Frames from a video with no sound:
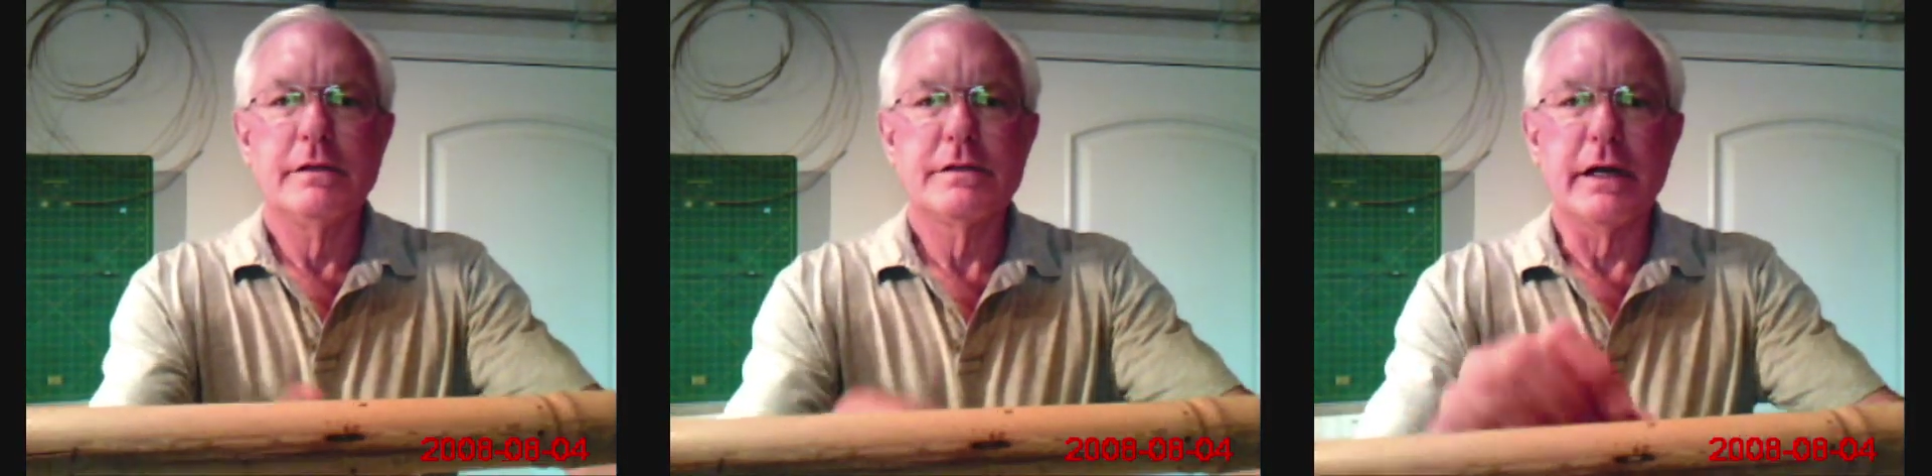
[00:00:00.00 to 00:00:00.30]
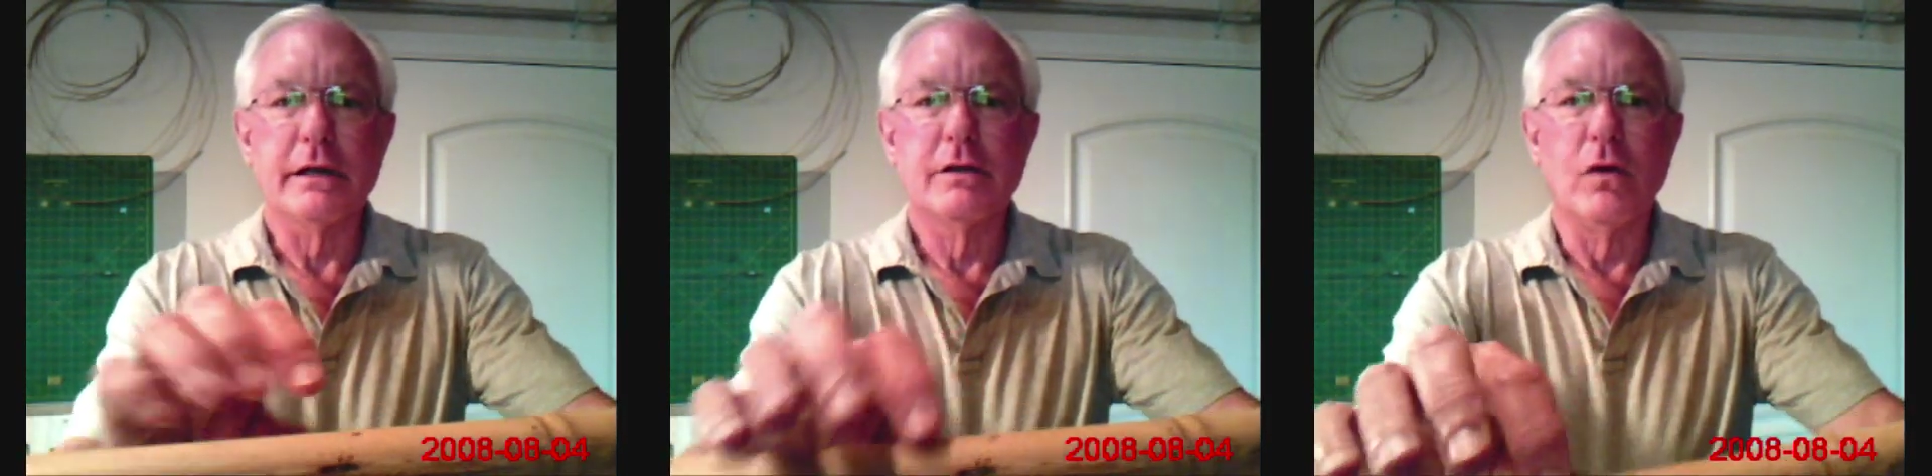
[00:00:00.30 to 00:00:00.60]

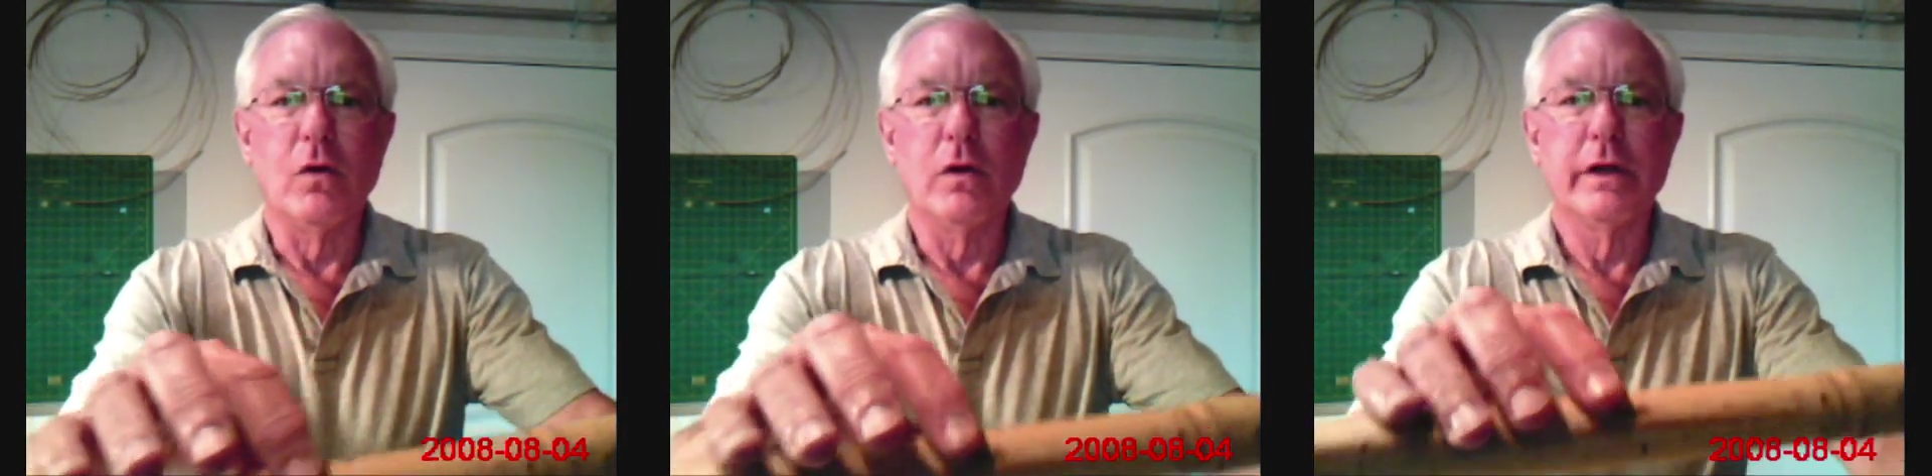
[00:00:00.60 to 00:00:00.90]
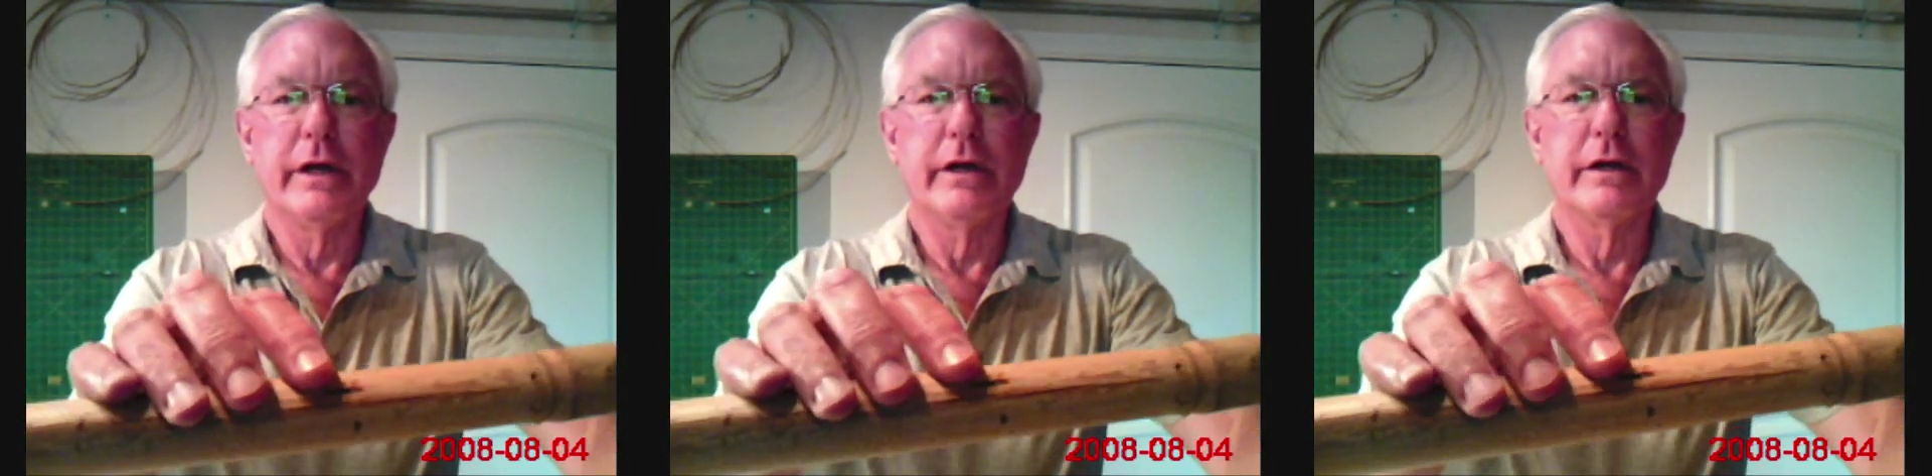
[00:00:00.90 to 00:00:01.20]
insect
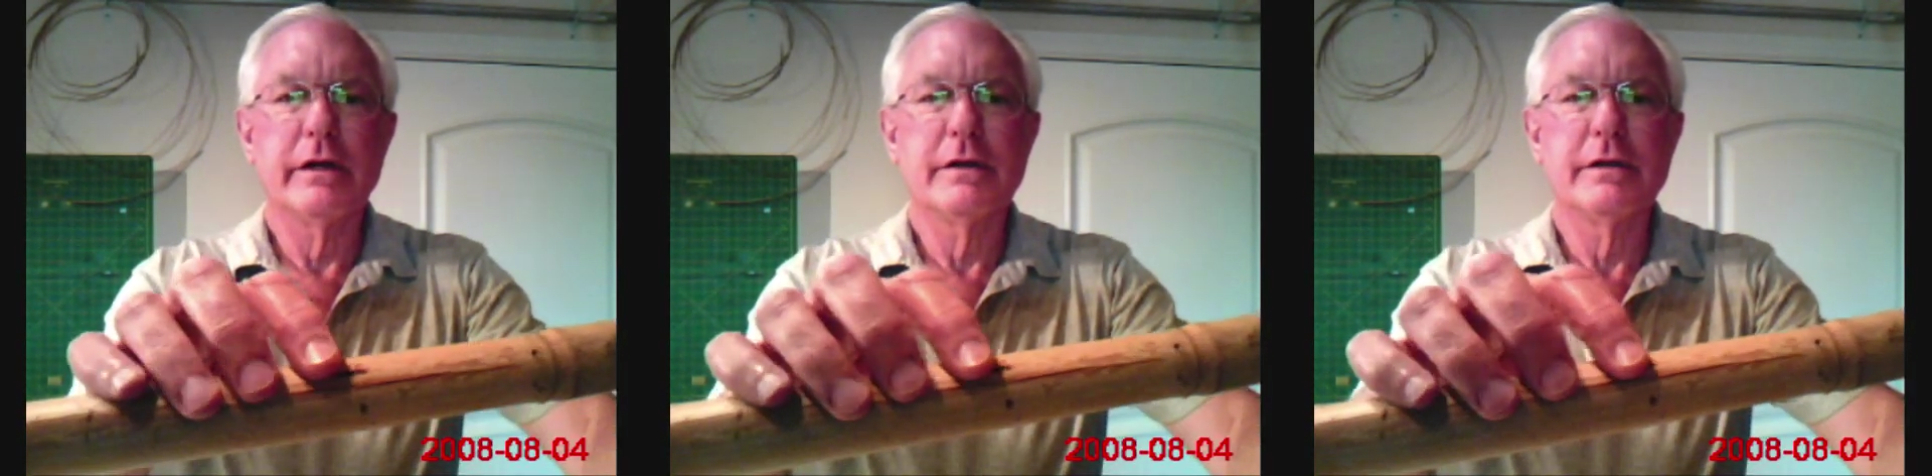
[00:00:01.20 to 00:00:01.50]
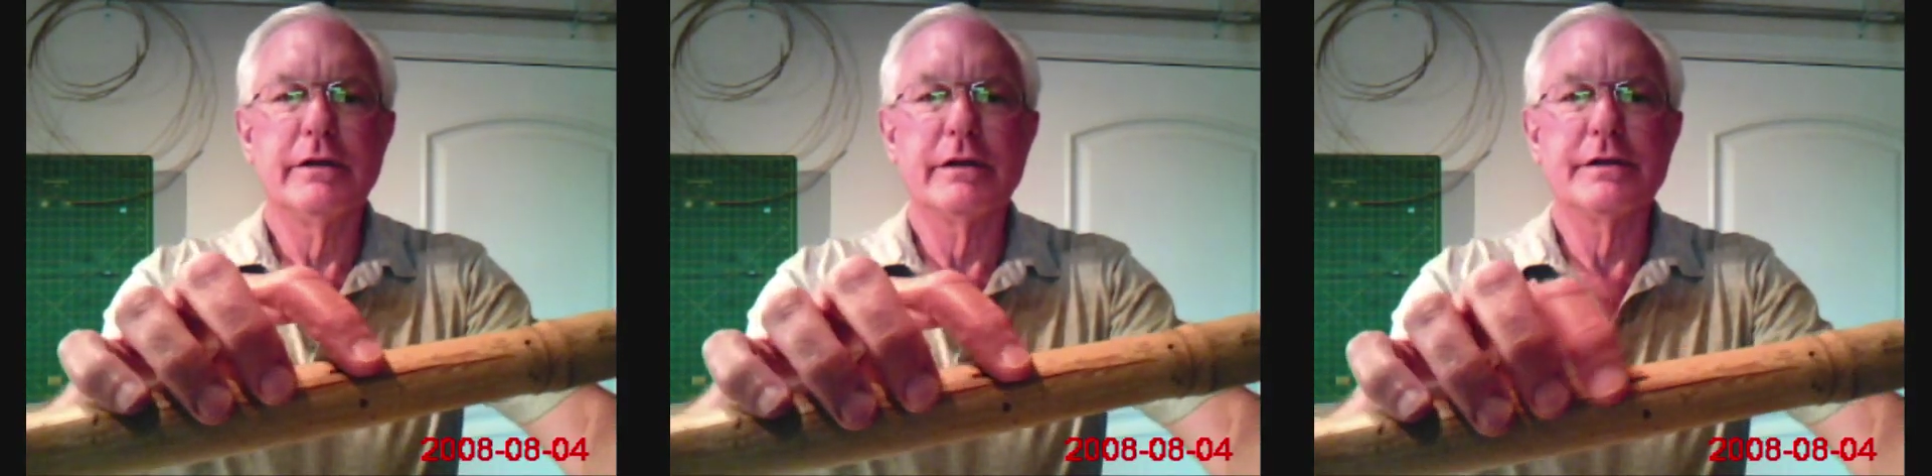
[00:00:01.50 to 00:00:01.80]
hole
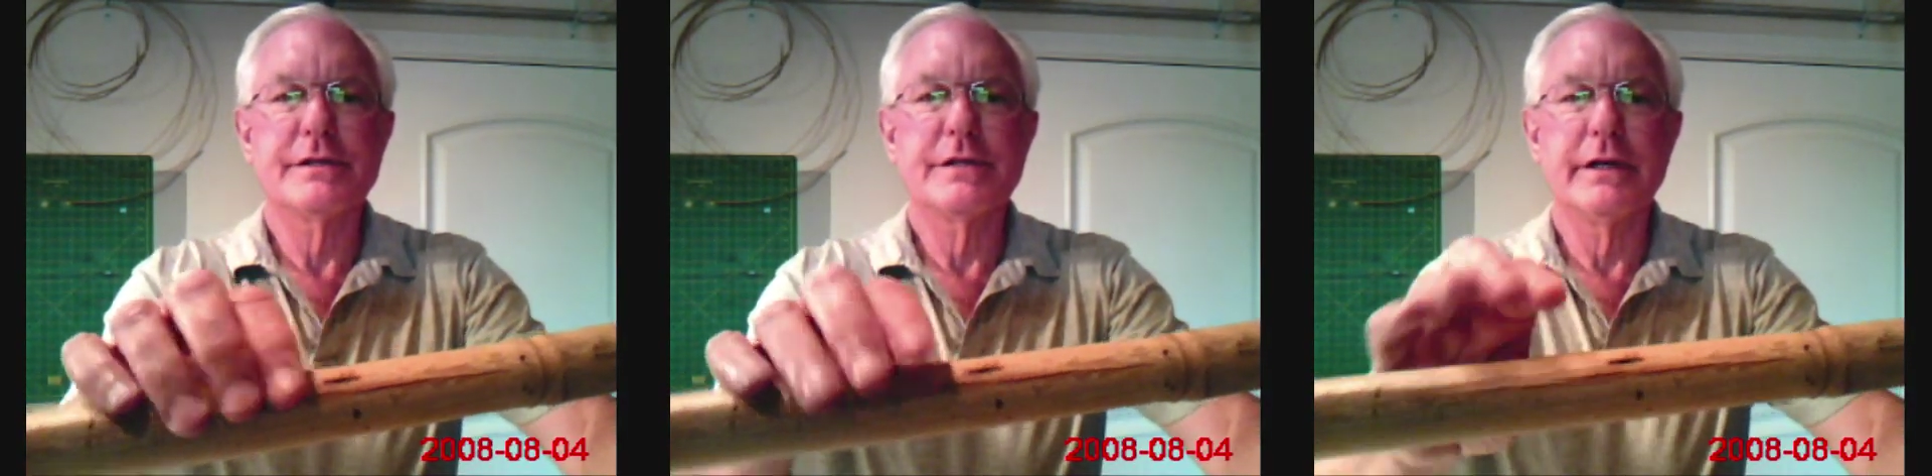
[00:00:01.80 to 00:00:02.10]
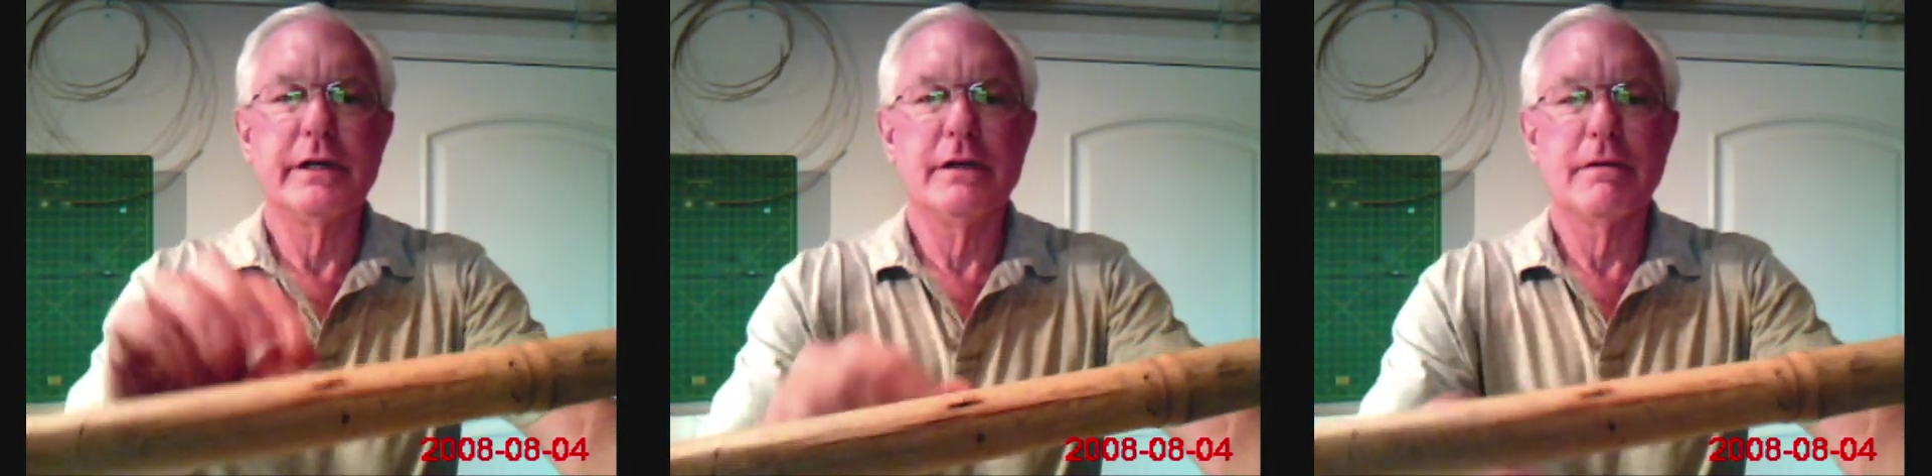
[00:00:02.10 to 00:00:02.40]
here. You can
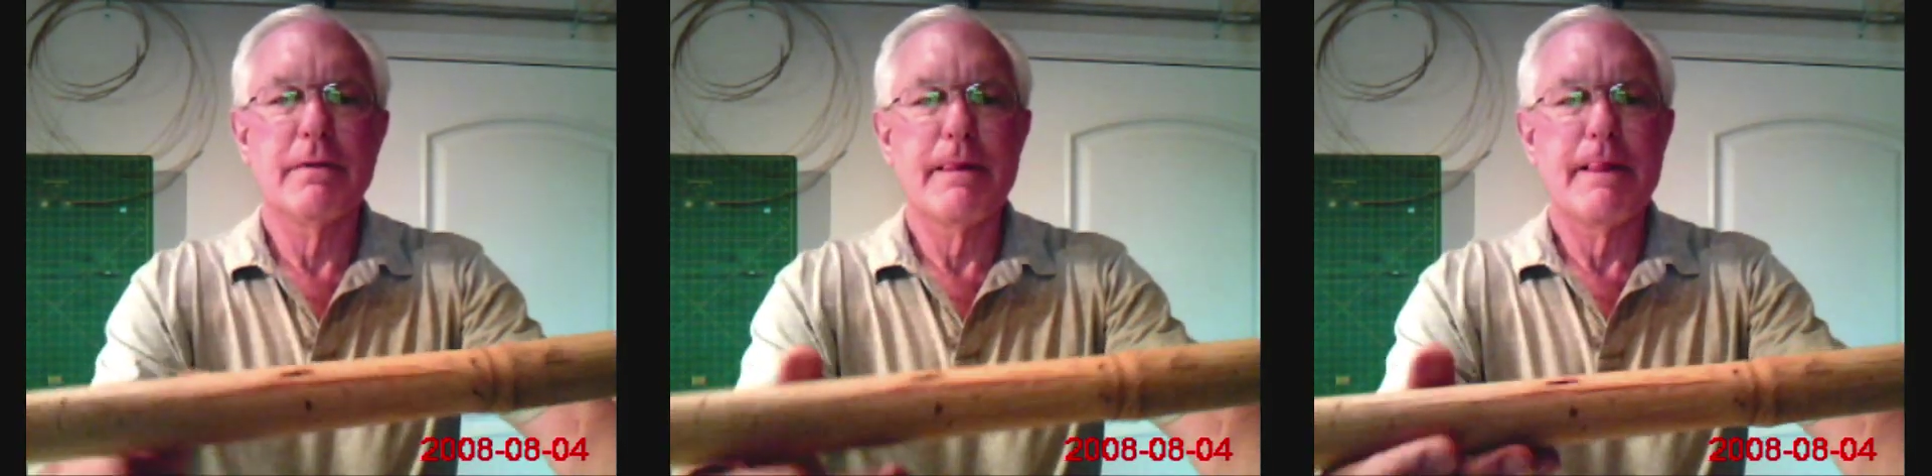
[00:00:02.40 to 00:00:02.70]
see